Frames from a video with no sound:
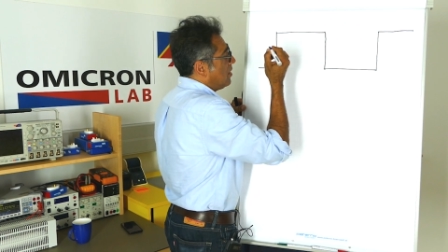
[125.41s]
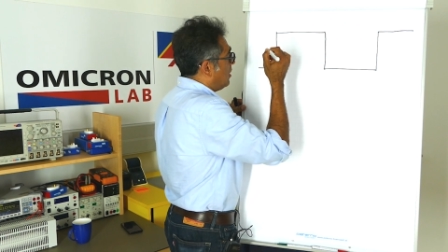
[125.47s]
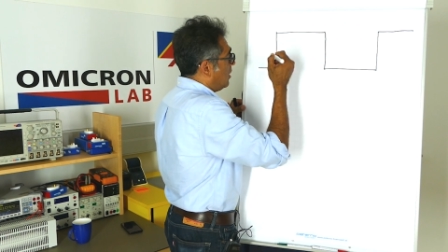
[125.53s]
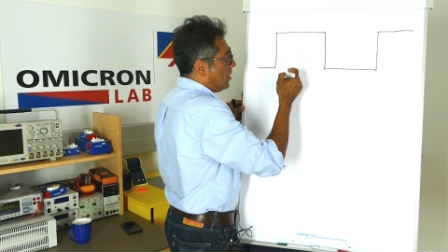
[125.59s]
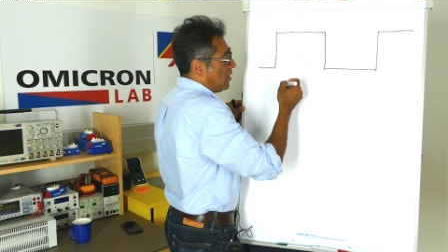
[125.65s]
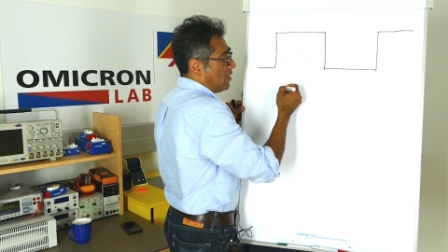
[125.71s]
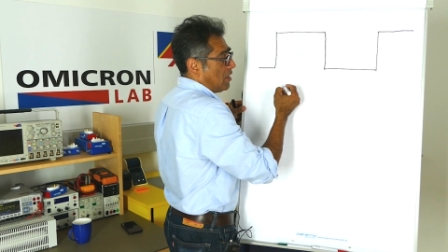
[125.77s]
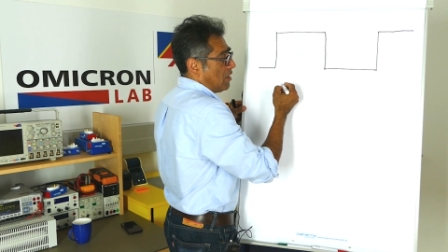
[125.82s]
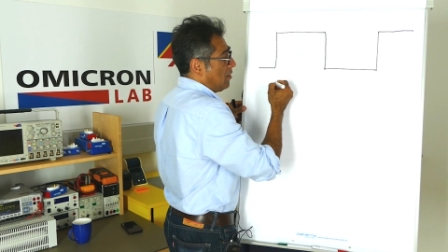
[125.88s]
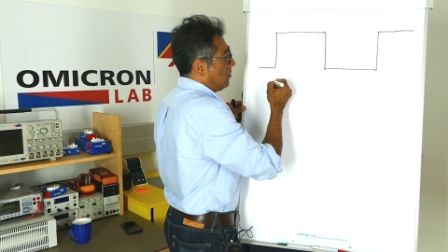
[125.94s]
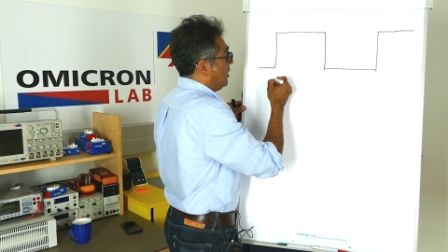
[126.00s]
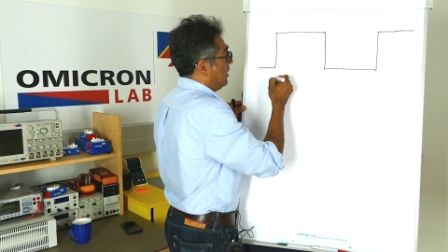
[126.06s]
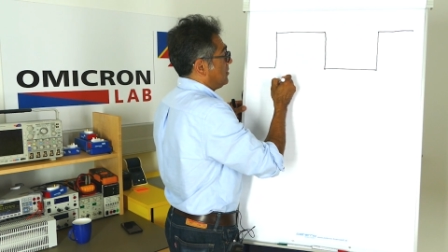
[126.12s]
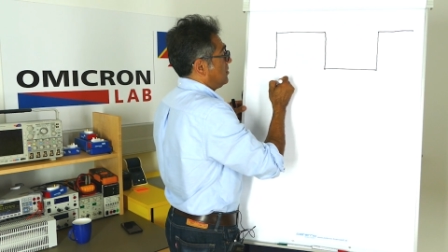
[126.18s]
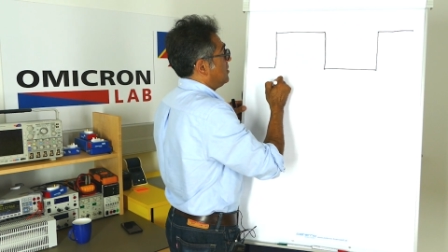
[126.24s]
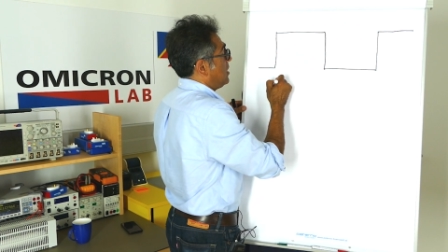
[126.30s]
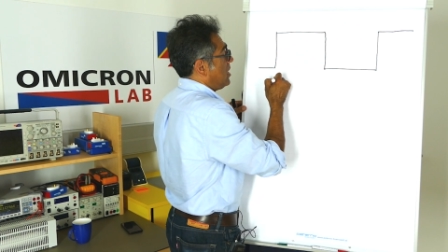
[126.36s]
Uh,
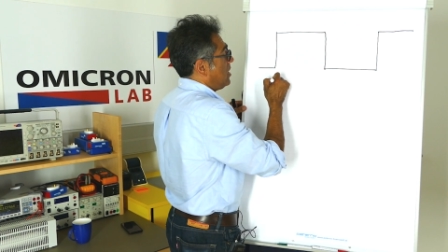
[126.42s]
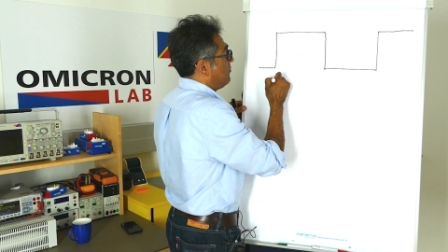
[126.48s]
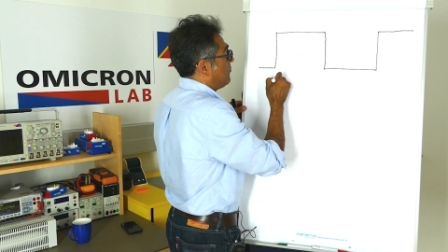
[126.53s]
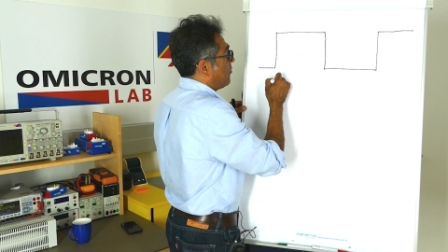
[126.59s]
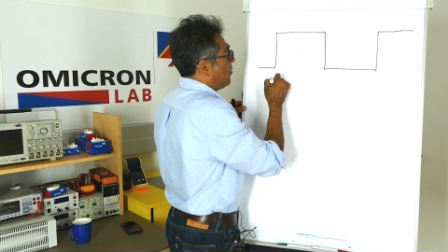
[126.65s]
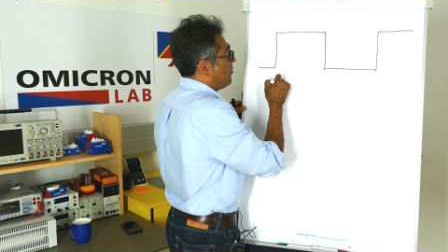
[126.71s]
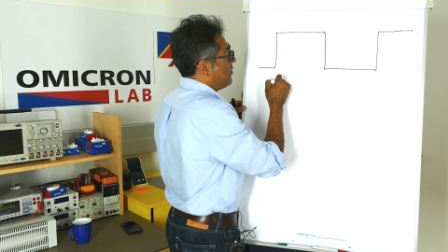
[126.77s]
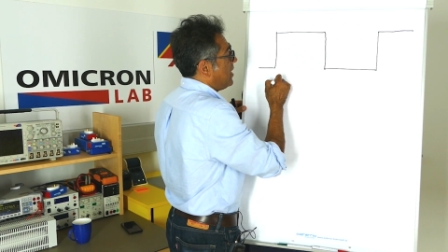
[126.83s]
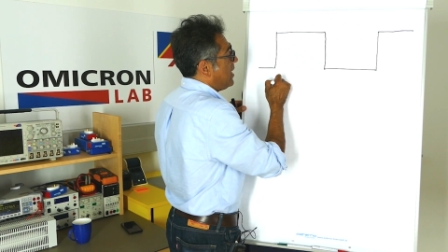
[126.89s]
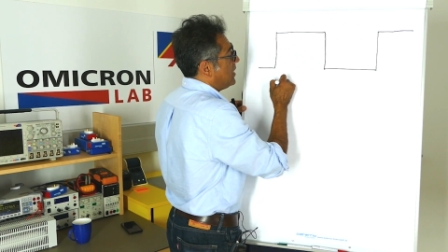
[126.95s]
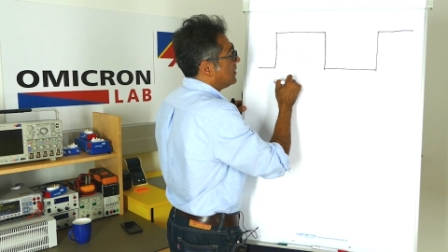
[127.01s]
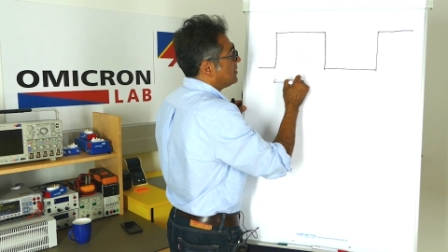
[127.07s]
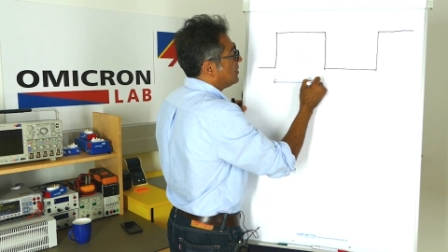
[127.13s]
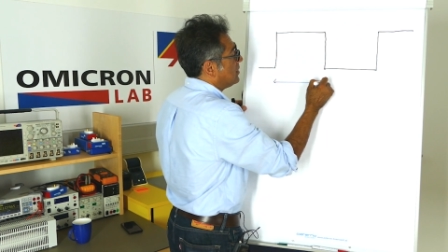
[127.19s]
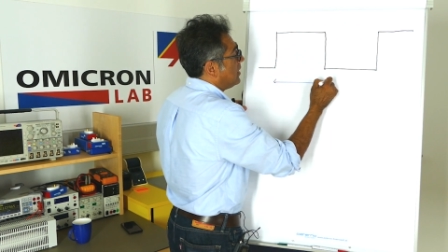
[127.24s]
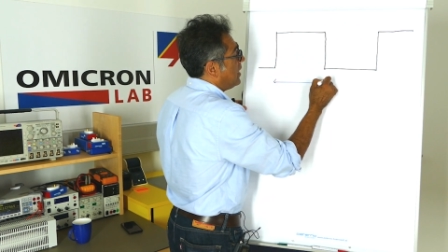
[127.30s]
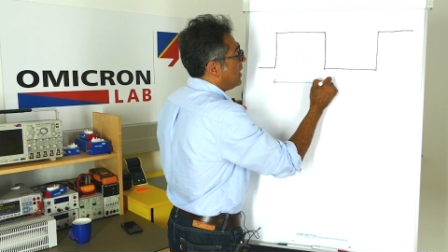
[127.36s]
let's say from there
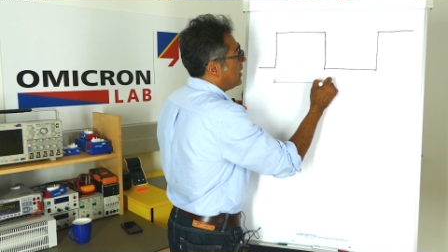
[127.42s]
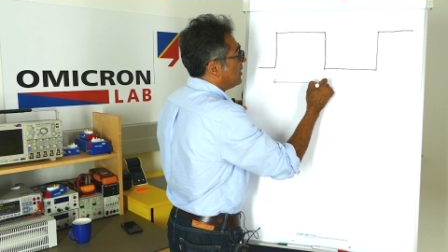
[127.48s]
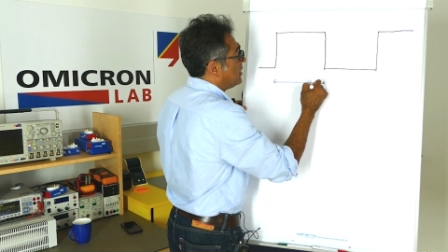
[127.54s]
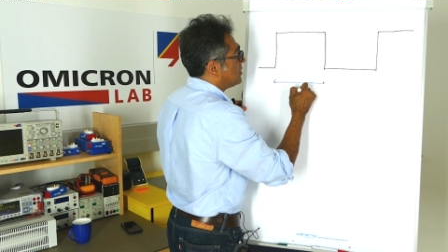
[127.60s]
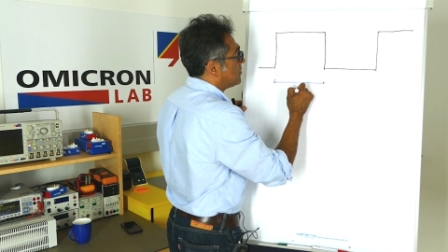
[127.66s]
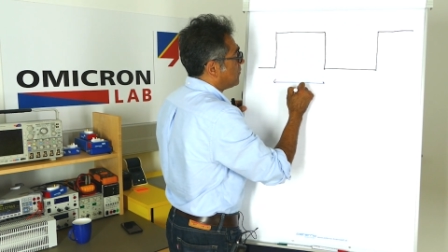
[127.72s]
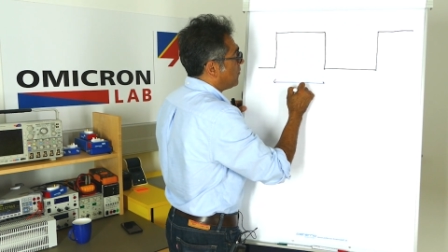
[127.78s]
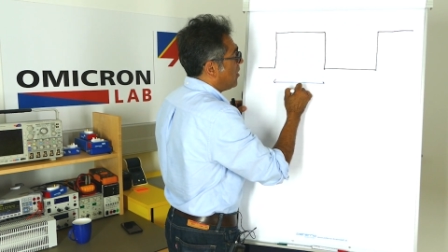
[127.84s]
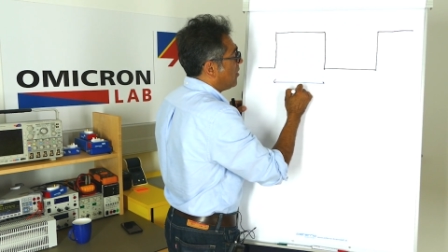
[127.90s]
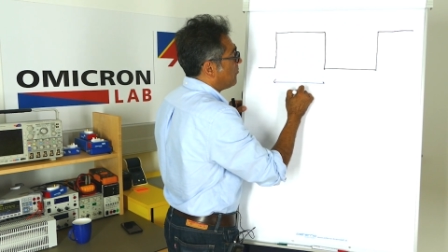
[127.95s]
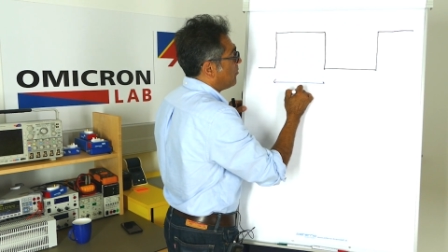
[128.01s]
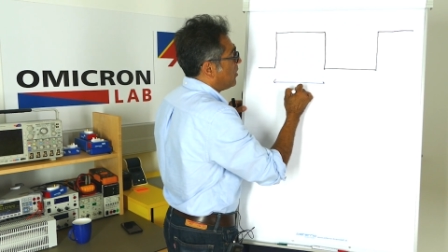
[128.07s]
to there is 5